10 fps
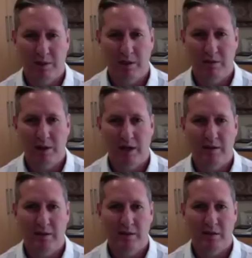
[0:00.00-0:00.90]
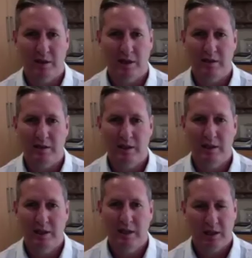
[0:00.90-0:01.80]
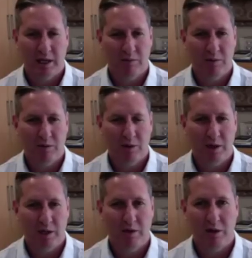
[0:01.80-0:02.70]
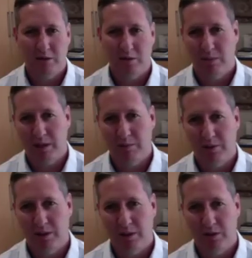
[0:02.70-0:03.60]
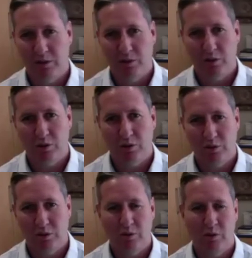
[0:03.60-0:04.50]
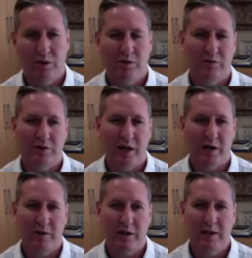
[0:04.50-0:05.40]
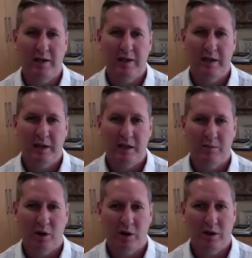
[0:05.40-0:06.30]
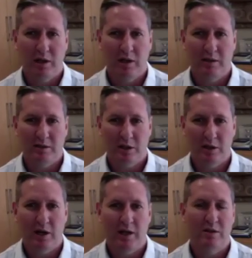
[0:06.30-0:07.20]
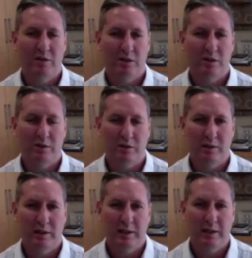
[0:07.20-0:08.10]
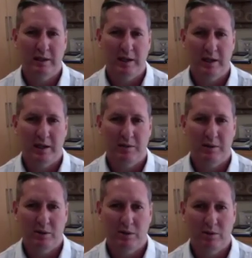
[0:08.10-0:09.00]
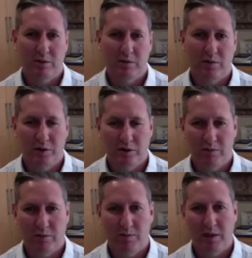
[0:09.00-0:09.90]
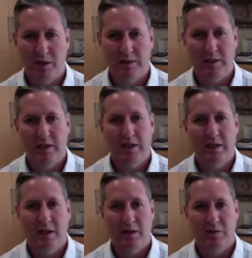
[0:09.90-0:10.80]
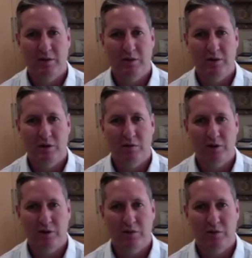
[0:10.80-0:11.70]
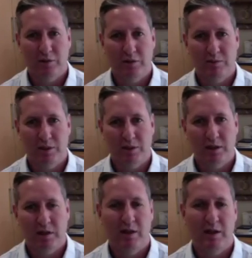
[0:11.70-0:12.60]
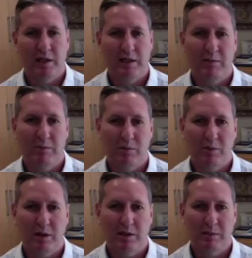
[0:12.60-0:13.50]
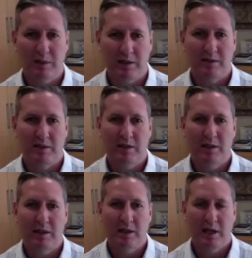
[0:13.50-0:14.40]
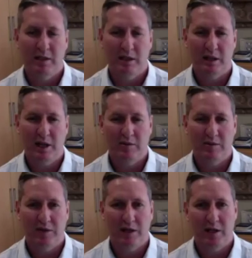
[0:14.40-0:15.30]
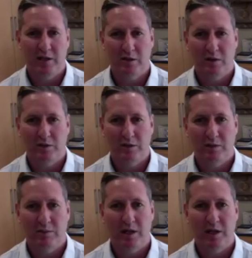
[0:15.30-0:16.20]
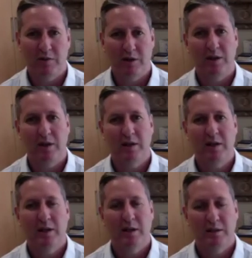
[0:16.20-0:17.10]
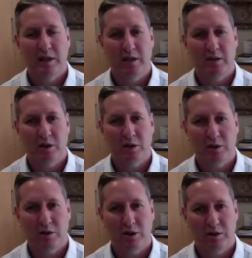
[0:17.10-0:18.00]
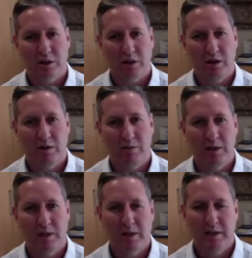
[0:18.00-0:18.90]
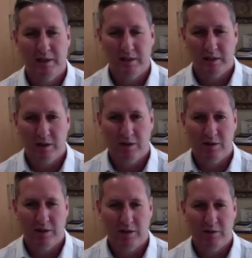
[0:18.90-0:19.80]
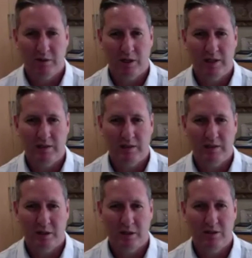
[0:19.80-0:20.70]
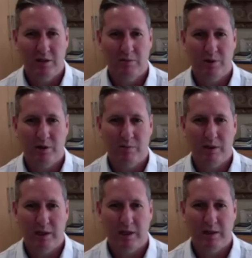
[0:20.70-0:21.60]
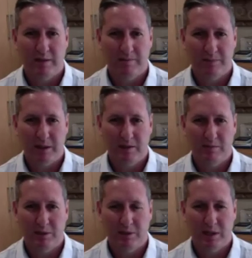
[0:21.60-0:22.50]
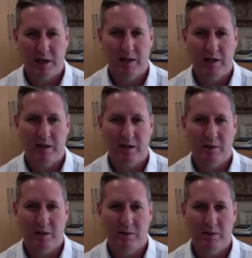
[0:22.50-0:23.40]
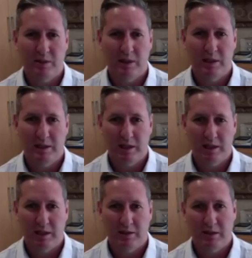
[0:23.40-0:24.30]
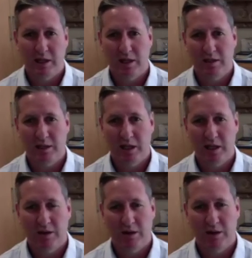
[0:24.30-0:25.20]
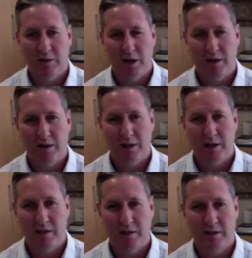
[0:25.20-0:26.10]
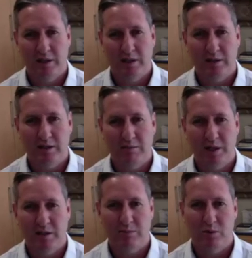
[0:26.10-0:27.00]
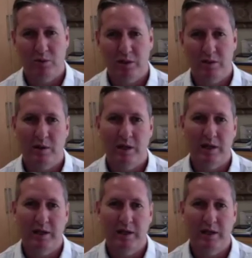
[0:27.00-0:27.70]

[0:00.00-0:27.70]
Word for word: bigger debate in society can we really contemplate building a new crude oil refinery in a market that is so uncertain uh, in terms of the future of mobility and the future of fossil fuels in particular in that mobility mix as the electrification of just about everything takes hold across the globe. So it really shows a department that is misguided at the moment, that needs to get its head around the energy sector in a much more real way